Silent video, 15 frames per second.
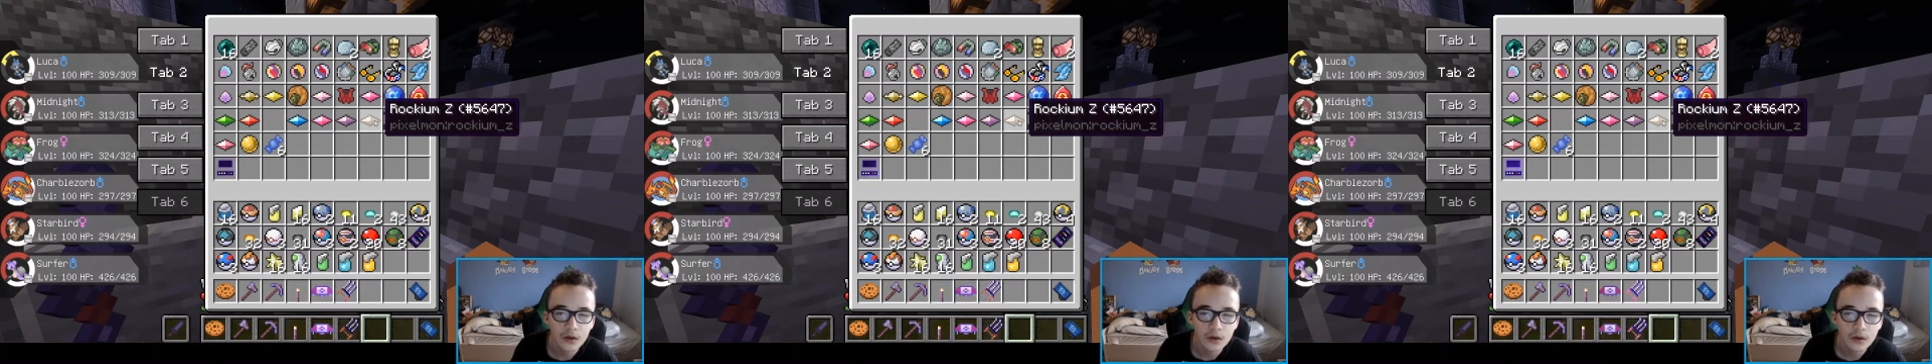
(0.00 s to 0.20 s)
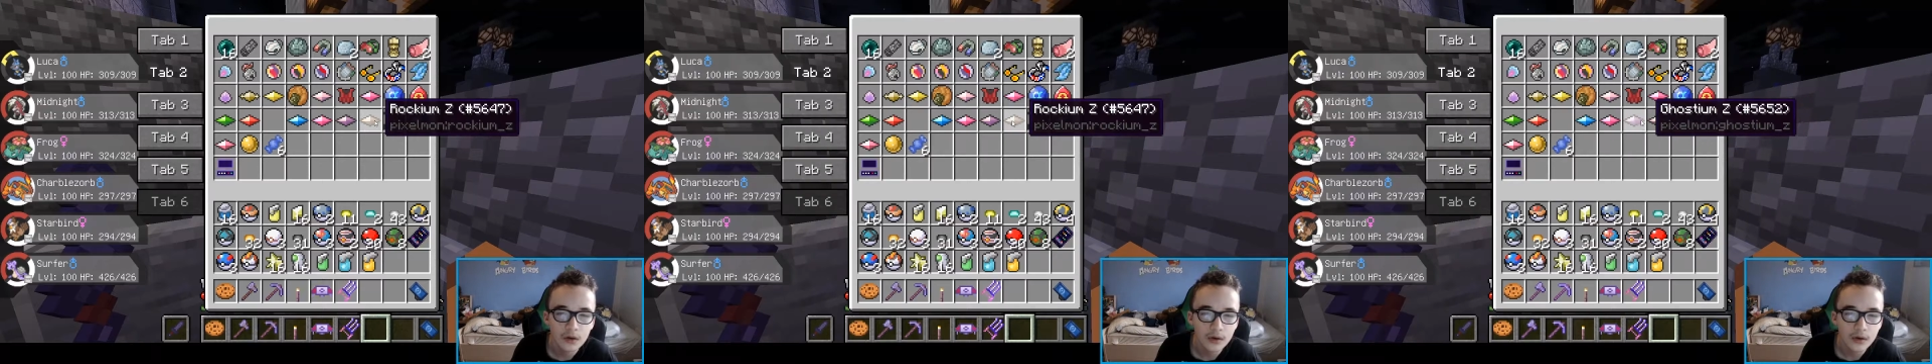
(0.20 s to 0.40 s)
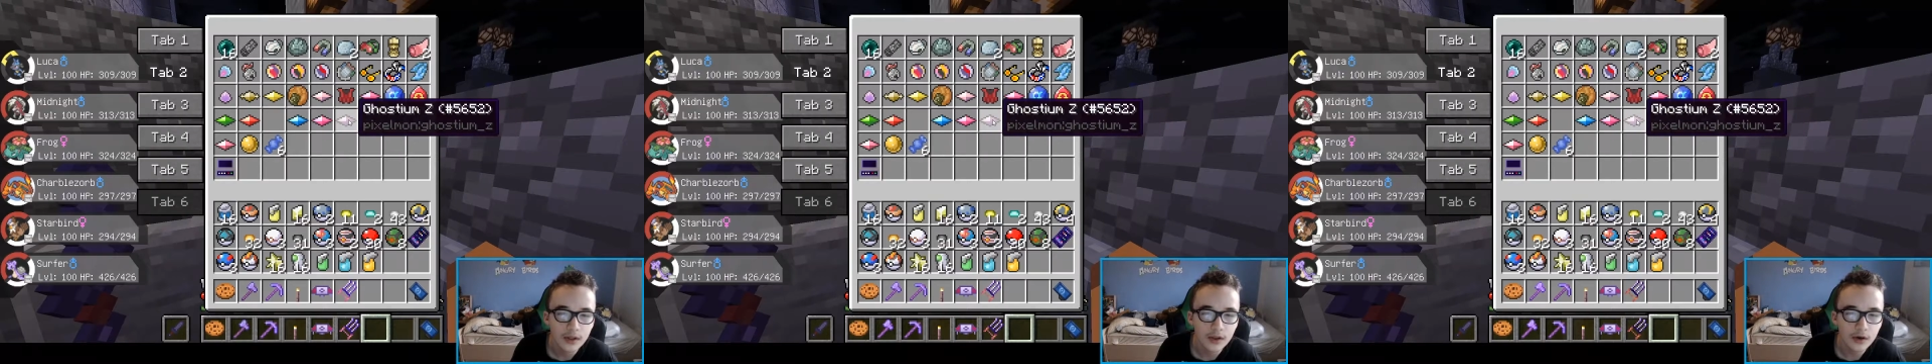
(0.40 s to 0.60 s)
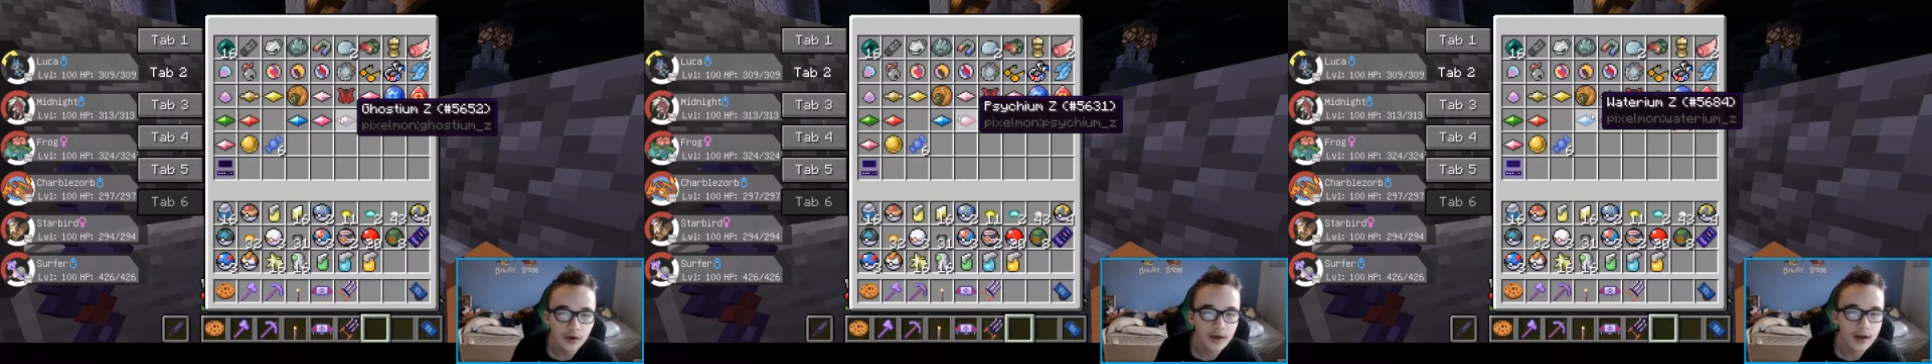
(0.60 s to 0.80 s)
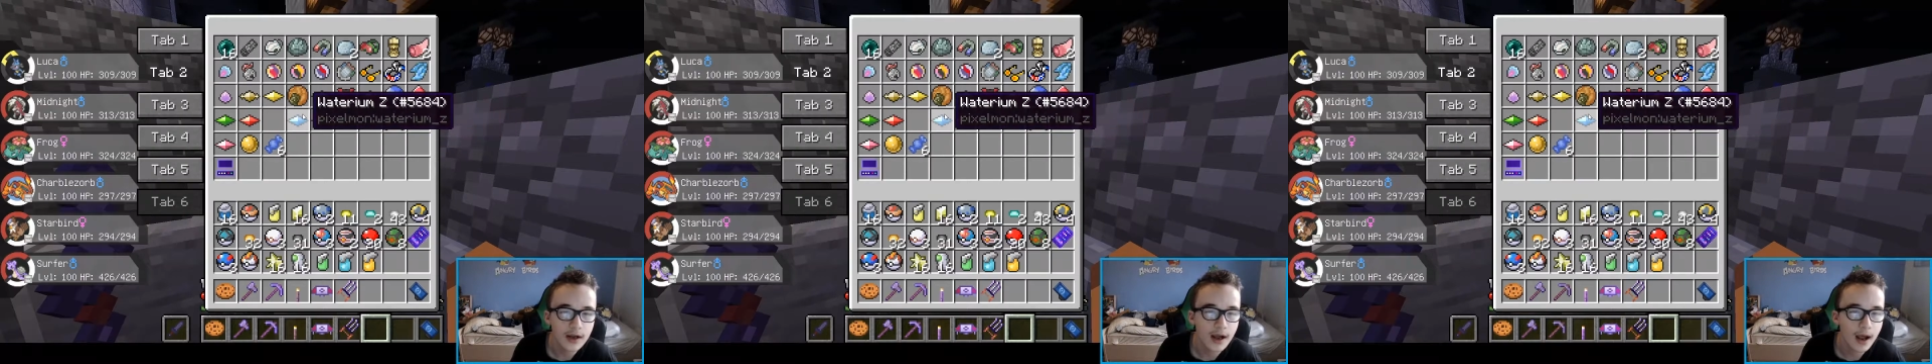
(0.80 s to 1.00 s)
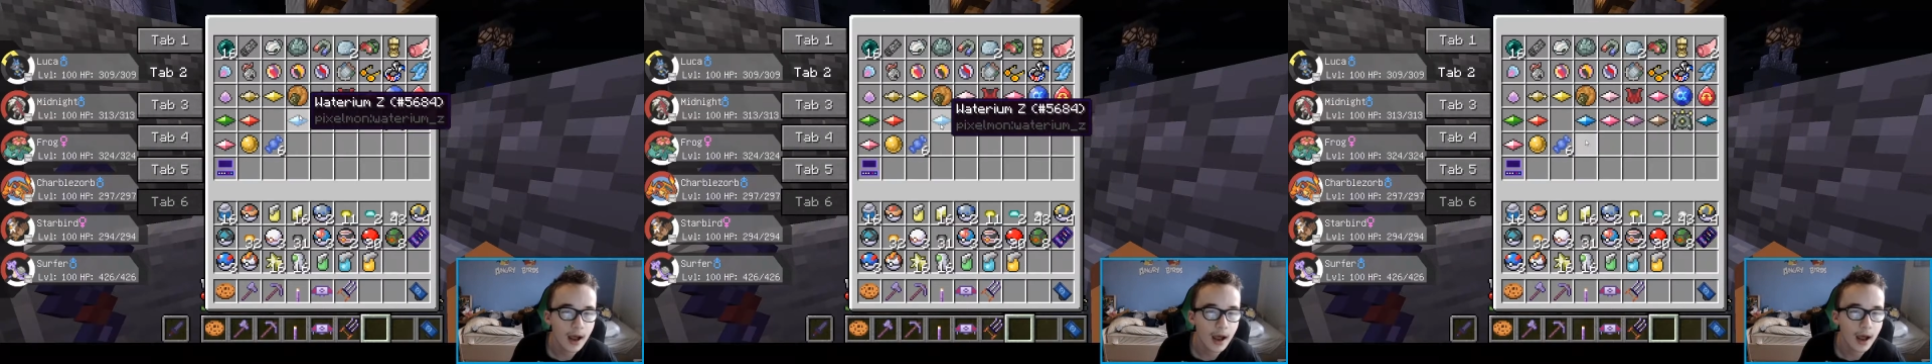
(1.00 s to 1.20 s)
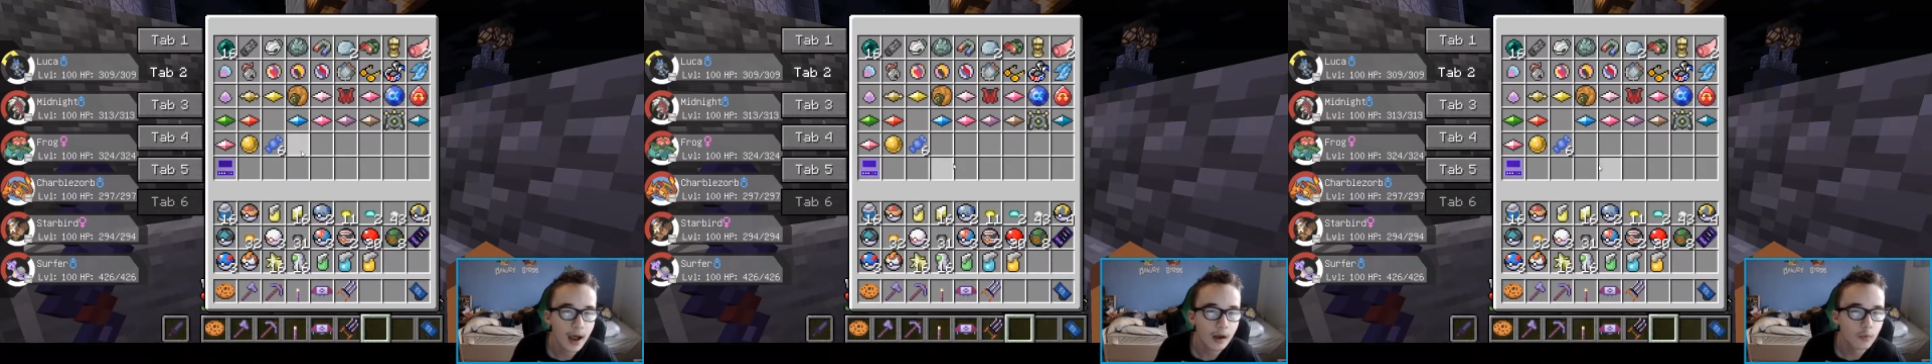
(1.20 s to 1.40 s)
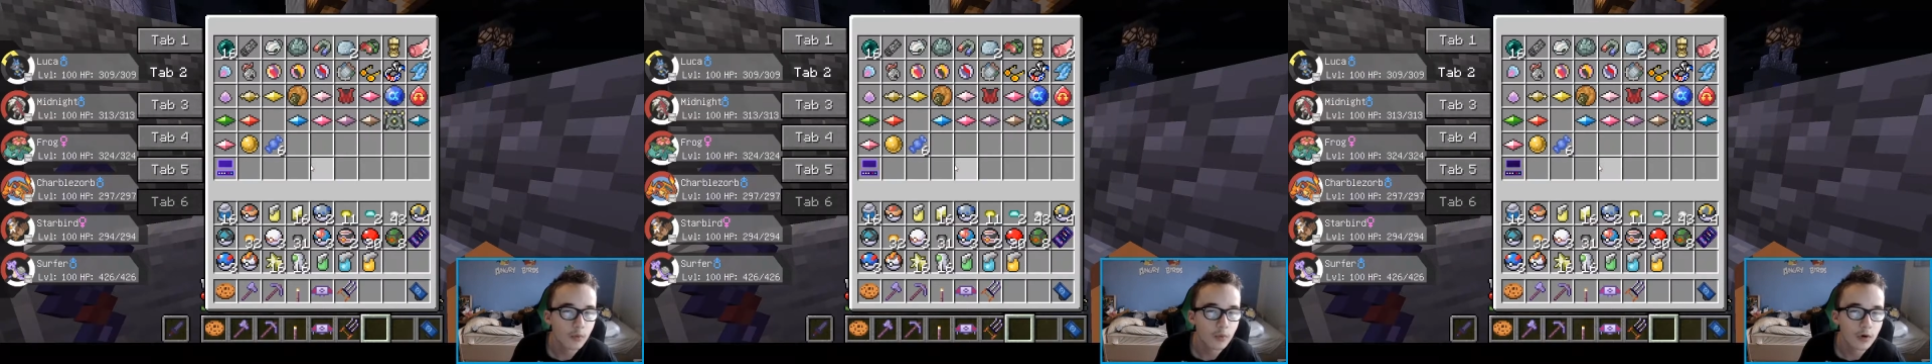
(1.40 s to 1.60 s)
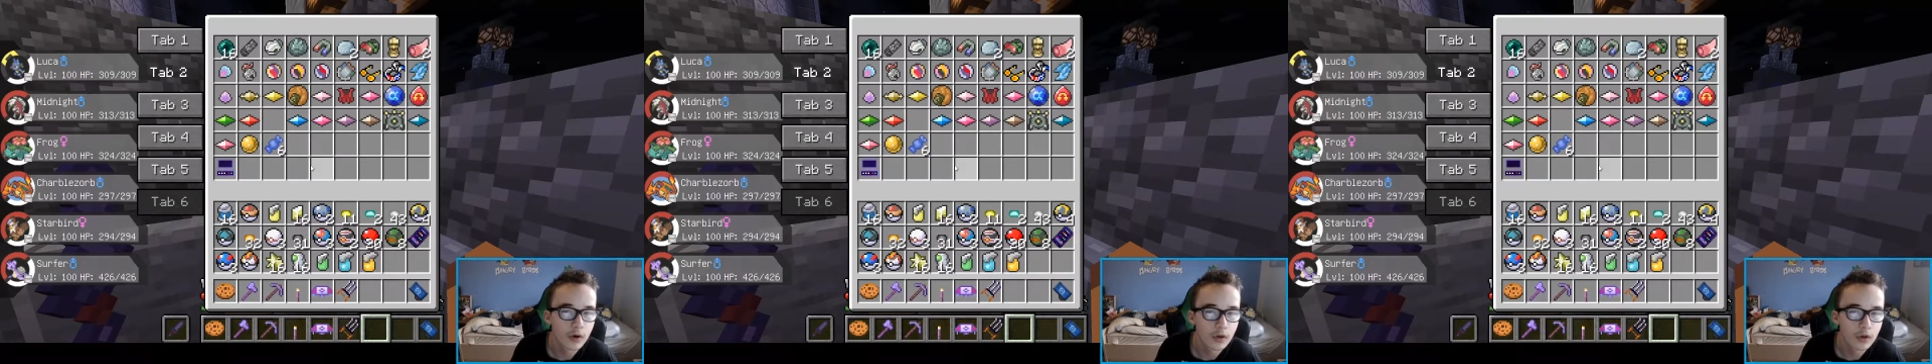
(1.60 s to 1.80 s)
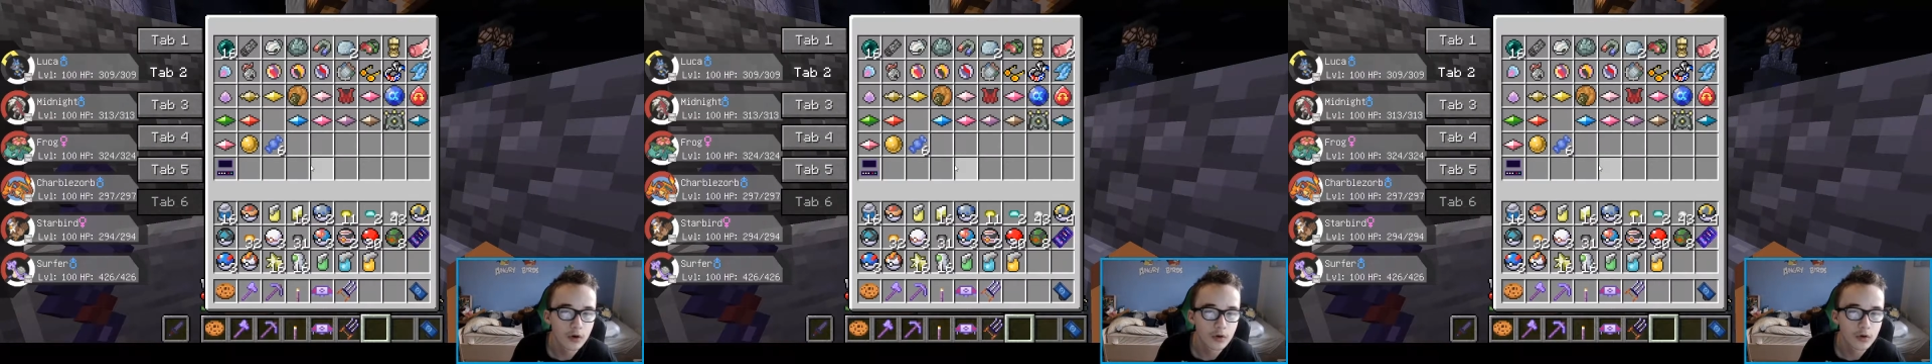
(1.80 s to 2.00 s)
I thought I had one of
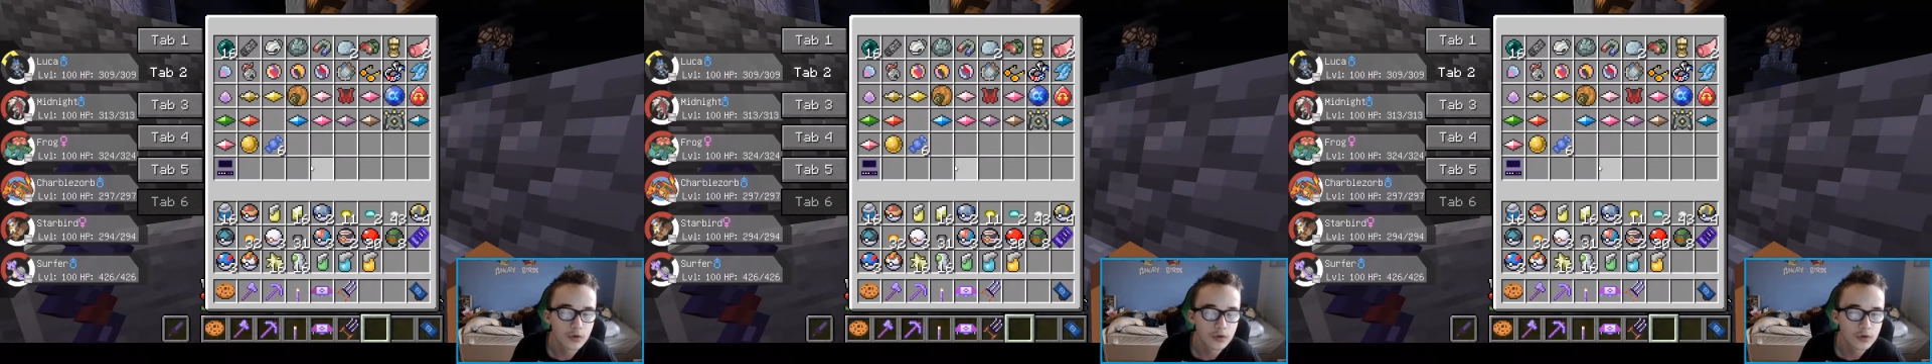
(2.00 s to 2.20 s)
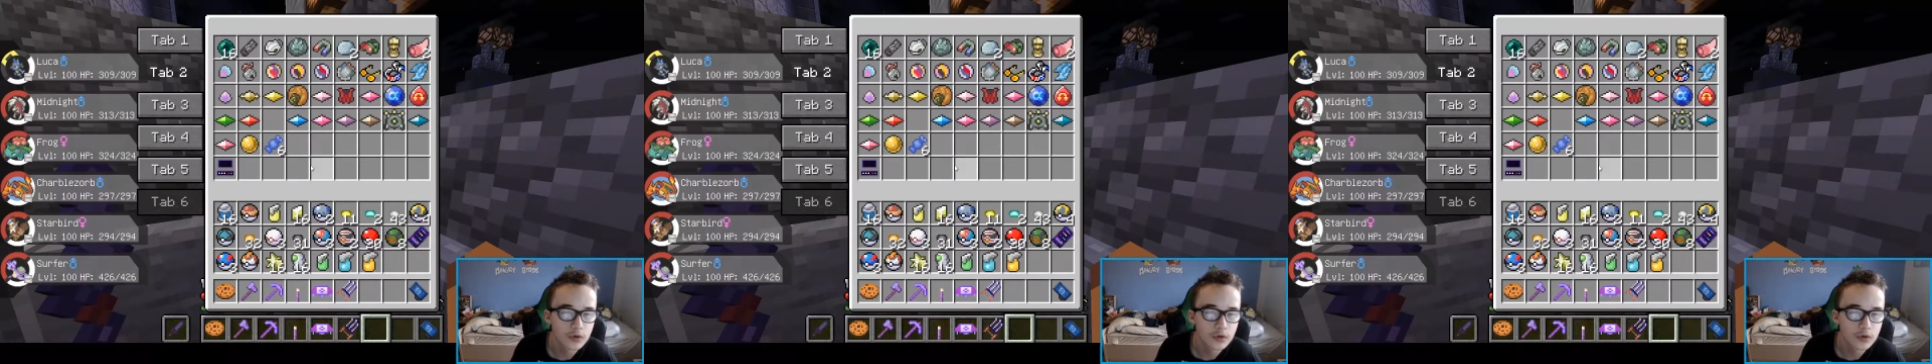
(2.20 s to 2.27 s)
those.